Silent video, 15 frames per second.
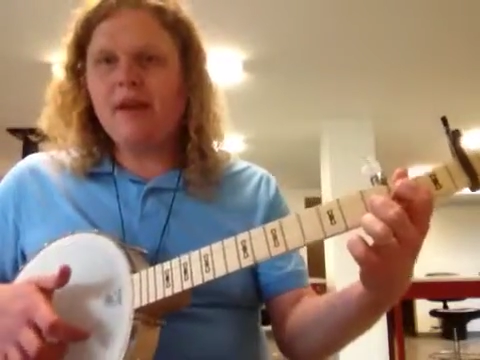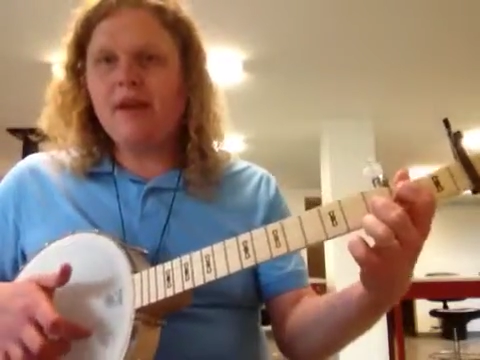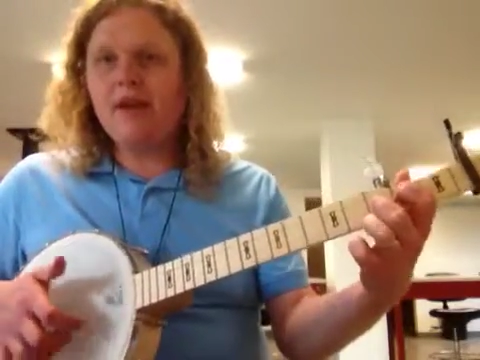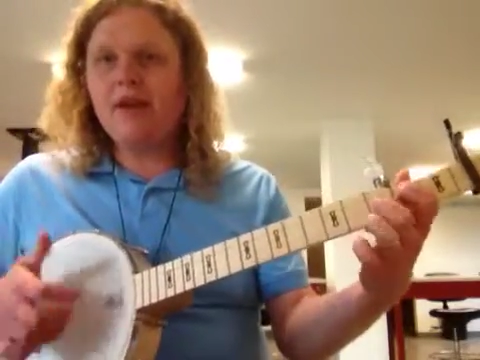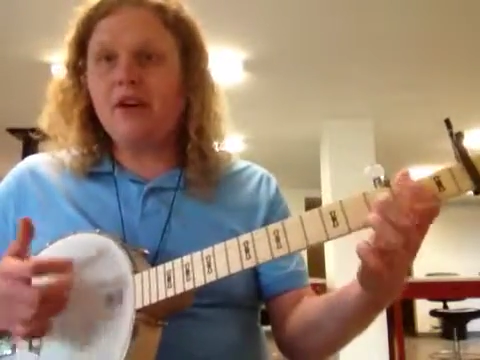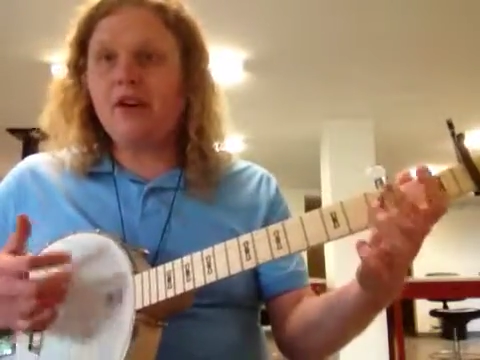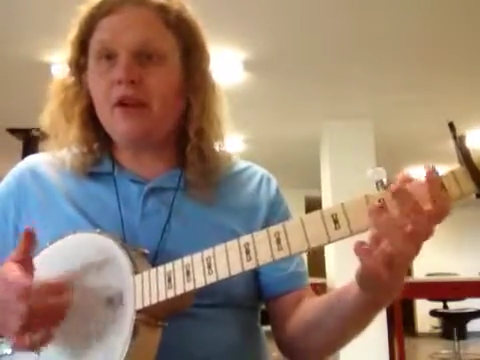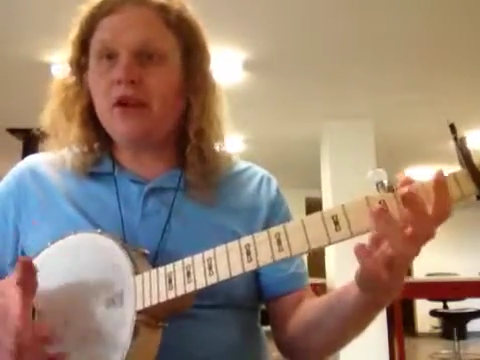Then
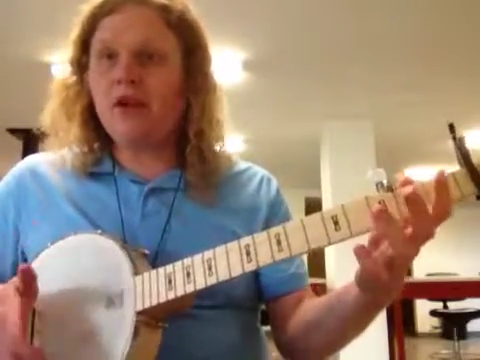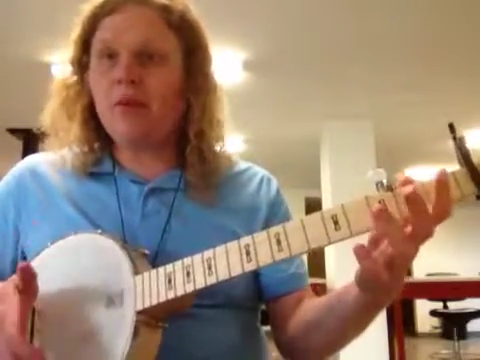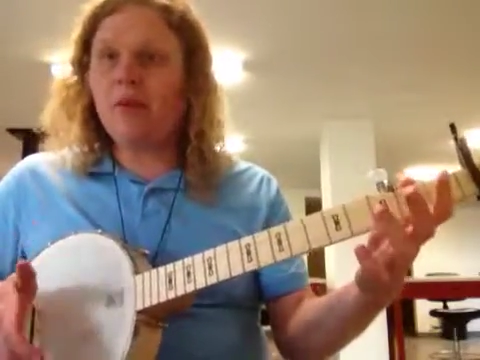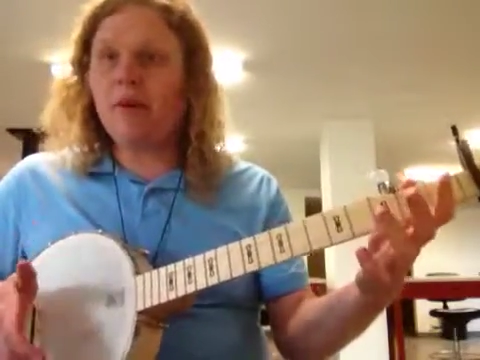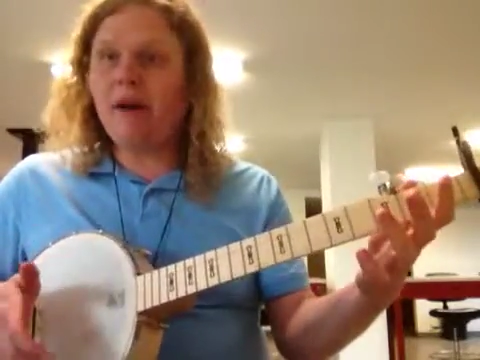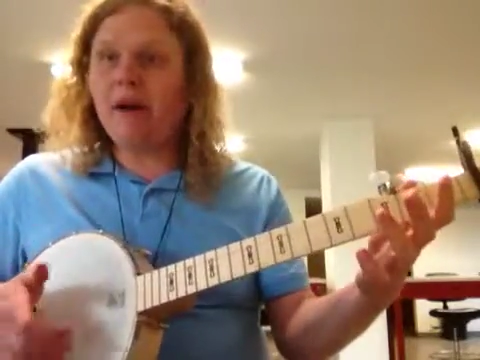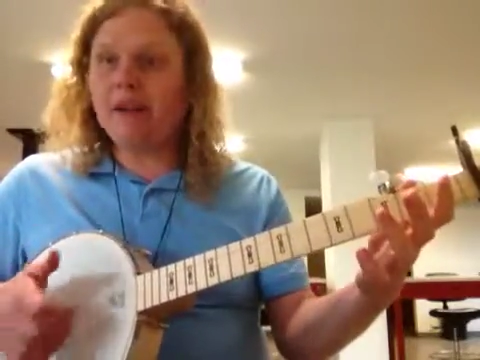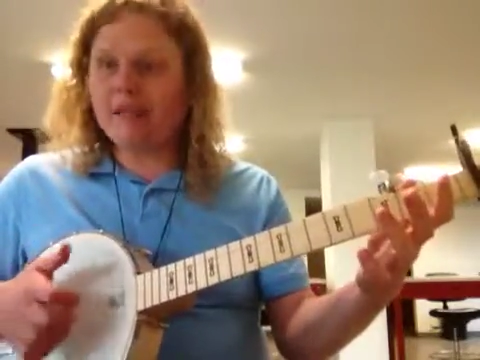you're going to go
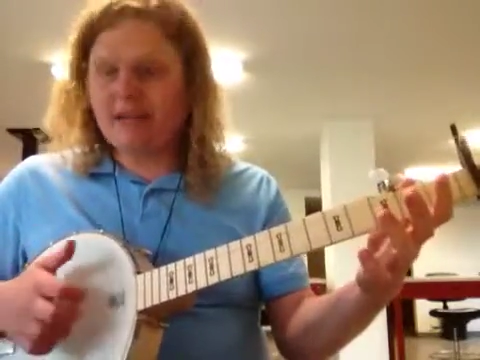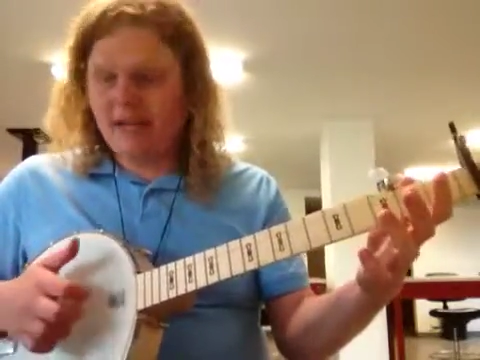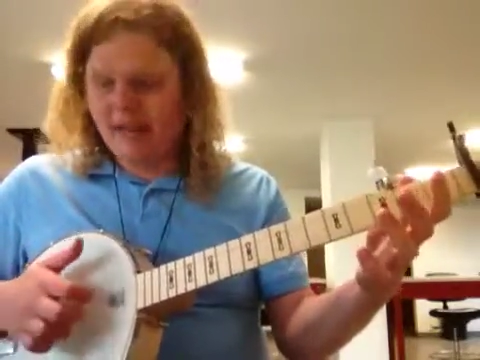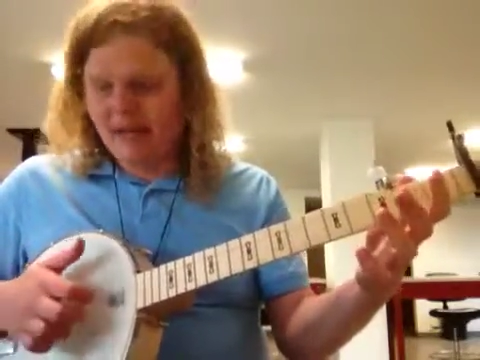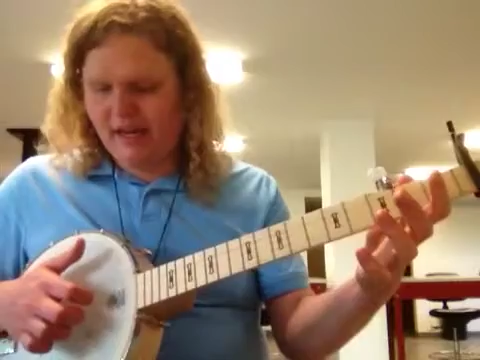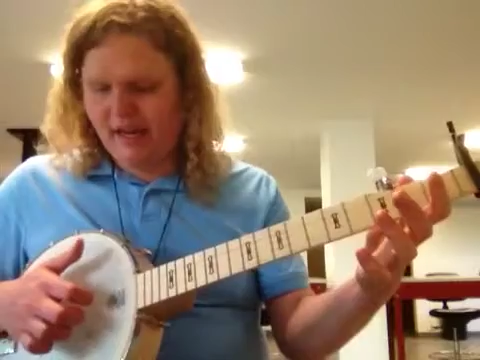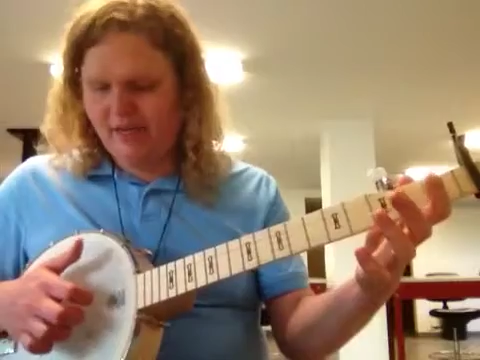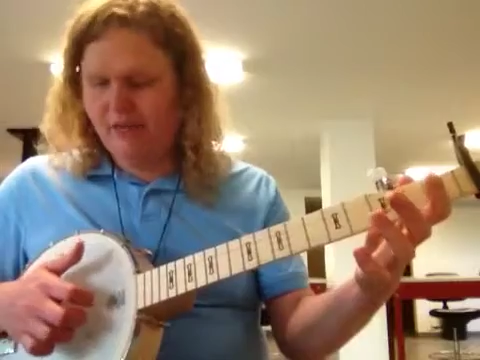back to
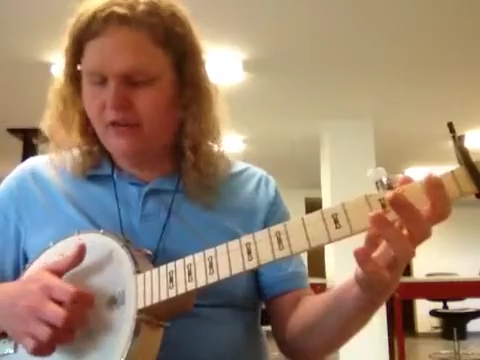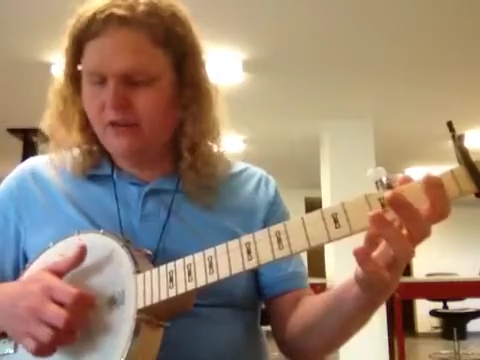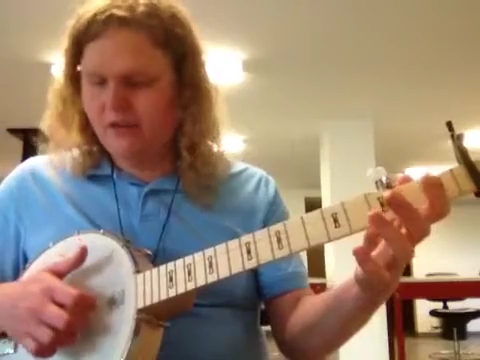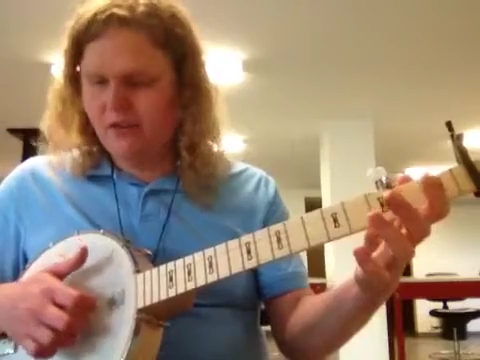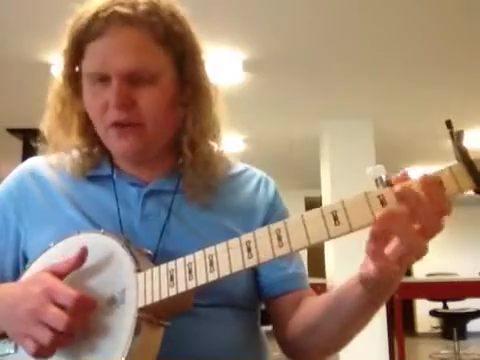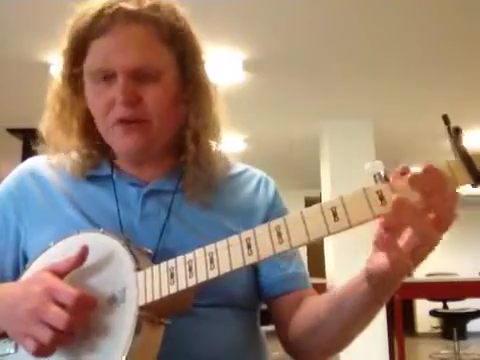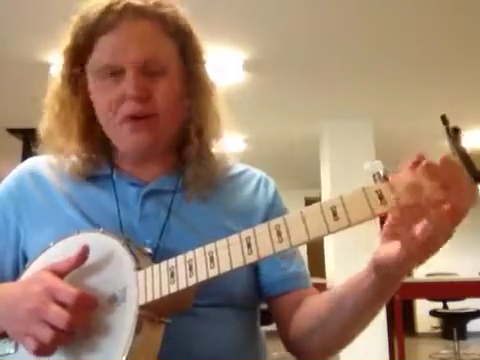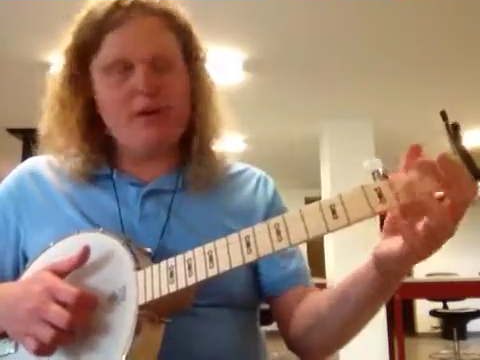A for
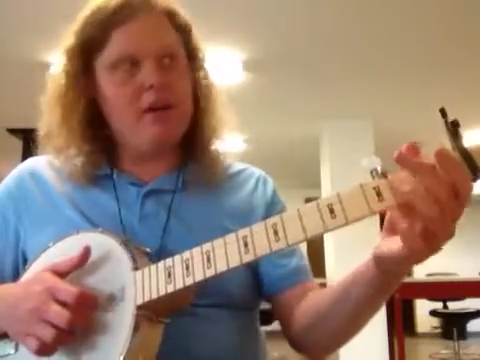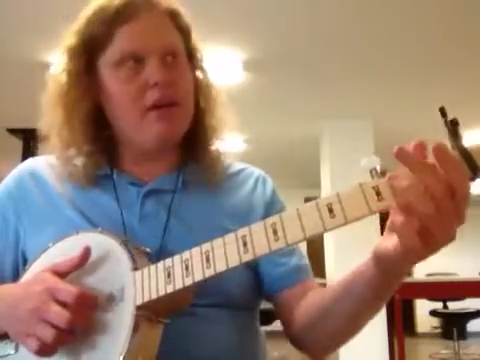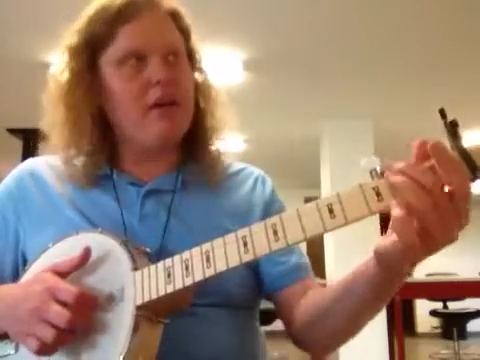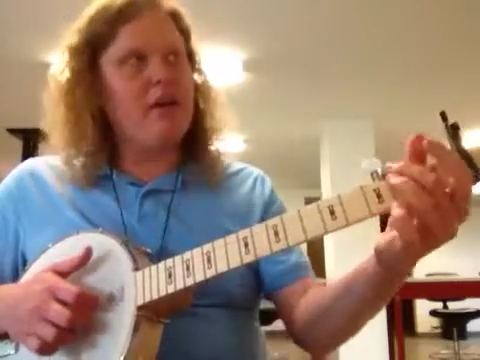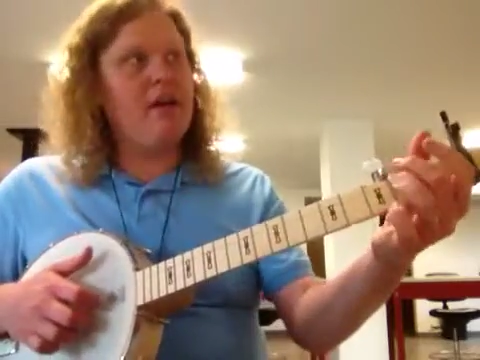4.